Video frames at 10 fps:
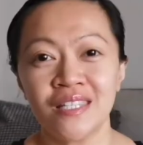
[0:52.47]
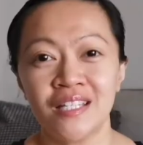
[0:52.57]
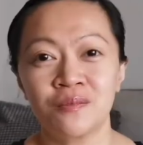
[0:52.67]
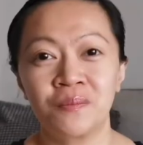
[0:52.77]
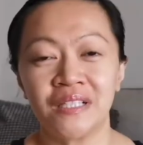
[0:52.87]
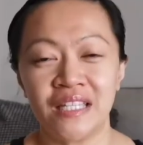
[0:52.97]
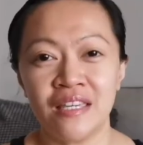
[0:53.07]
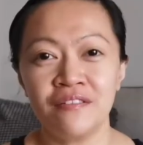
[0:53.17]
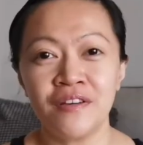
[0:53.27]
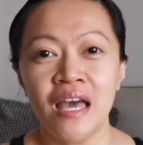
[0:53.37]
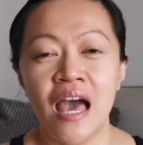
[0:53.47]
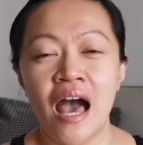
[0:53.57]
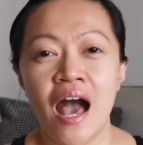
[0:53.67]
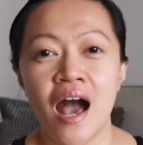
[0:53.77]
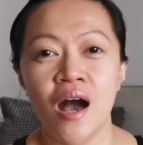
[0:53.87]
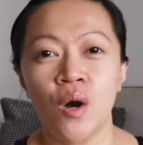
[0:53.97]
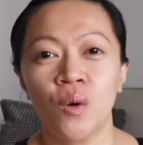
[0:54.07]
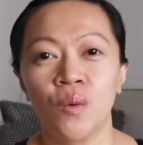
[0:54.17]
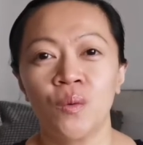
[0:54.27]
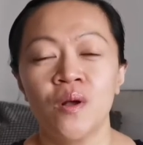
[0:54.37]
can't believe
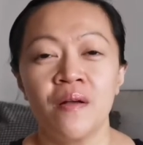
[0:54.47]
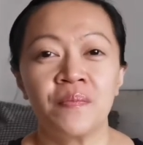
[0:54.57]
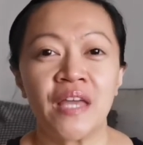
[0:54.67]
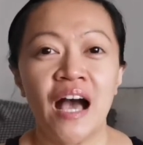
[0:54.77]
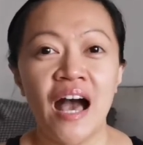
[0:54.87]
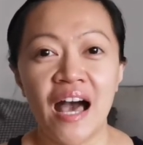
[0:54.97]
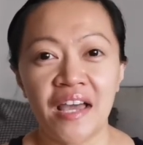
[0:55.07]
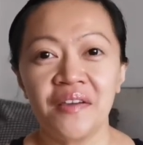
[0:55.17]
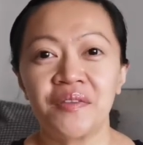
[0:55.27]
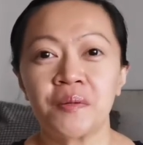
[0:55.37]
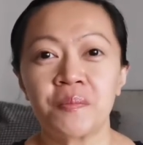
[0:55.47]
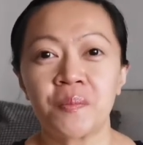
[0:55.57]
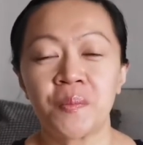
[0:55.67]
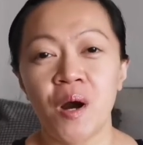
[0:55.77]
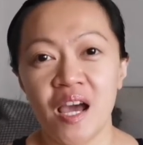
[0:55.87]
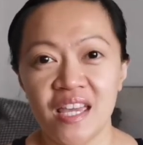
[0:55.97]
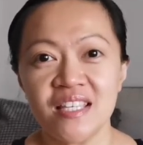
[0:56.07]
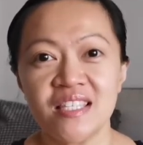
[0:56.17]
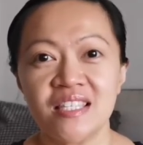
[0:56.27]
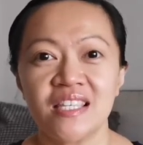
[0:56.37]
how high the
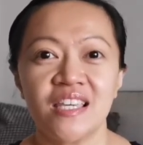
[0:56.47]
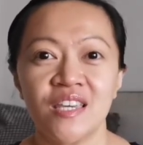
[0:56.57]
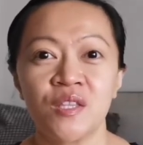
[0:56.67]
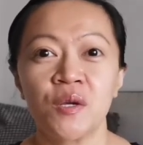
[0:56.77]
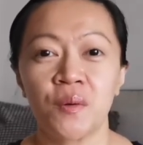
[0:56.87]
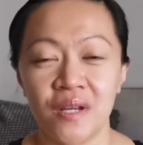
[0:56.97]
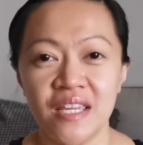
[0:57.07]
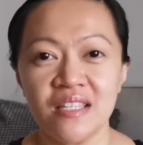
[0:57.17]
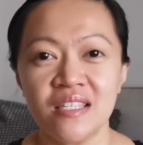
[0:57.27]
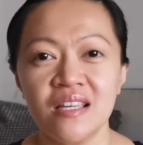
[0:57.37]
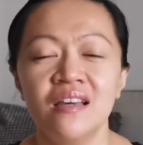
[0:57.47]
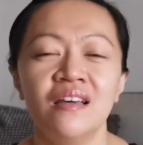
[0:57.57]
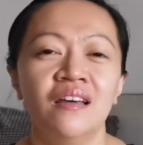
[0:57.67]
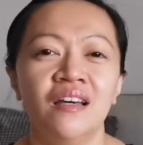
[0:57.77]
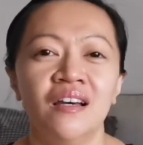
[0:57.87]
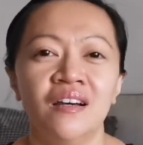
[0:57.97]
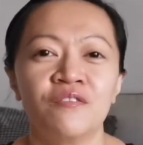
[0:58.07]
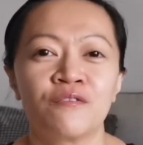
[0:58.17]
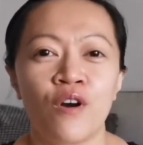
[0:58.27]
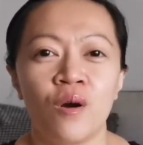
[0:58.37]
price increased
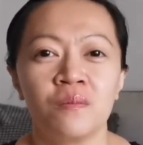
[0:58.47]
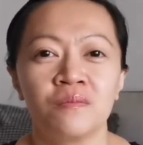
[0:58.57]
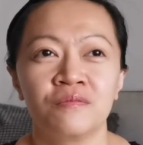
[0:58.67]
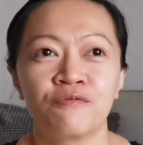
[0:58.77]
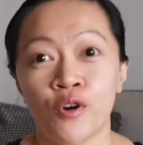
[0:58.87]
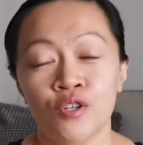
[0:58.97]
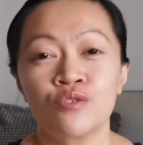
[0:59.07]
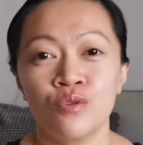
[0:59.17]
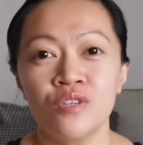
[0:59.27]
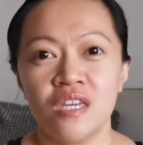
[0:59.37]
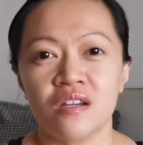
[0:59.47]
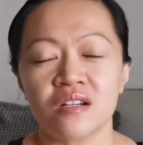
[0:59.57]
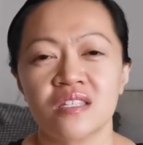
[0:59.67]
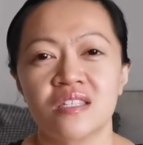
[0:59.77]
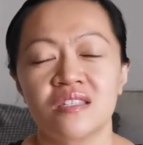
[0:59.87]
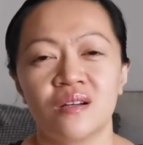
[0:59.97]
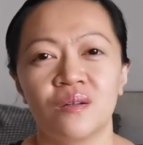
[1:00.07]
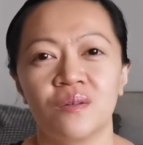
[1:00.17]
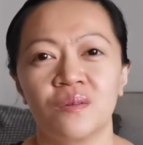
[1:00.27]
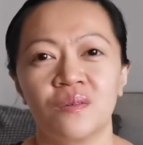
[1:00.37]
for 2 years.
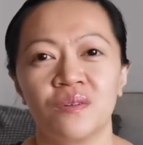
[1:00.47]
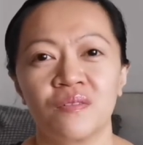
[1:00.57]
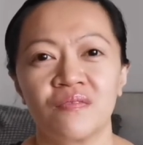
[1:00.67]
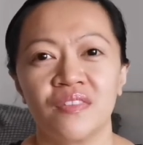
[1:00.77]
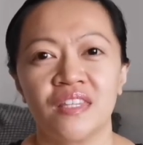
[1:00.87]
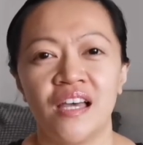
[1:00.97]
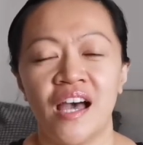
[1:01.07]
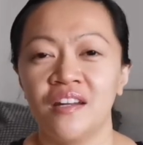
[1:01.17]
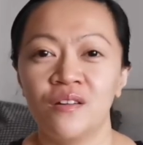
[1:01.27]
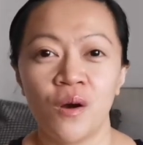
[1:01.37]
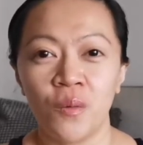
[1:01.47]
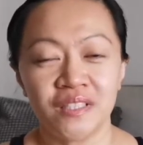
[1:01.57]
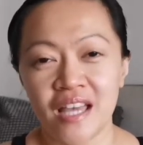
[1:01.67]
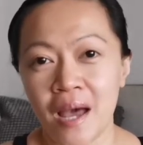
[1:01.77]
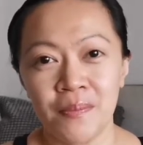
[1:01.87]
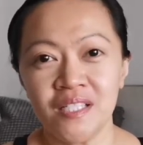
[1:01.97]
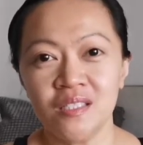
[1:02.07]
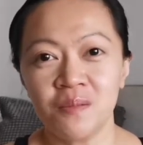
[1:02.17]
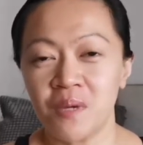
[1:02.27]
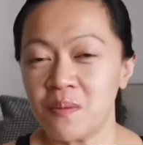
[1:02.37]
So I don't know what
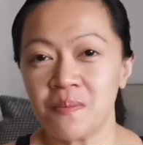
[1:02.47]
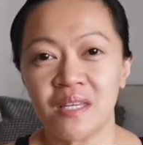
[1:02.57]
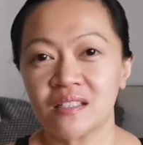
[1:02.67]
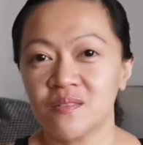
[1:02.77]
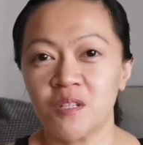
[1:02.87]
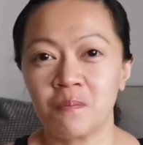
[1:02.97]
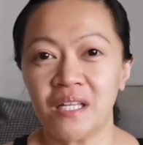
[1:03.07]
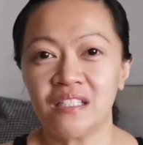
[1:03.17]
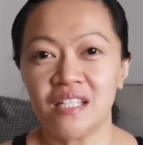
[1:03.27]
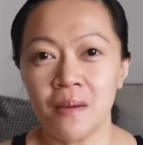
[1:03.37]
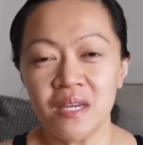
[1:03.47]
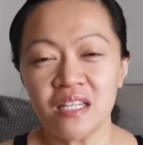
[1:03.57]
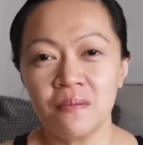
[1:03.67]
happened, maybe because of the pandemic,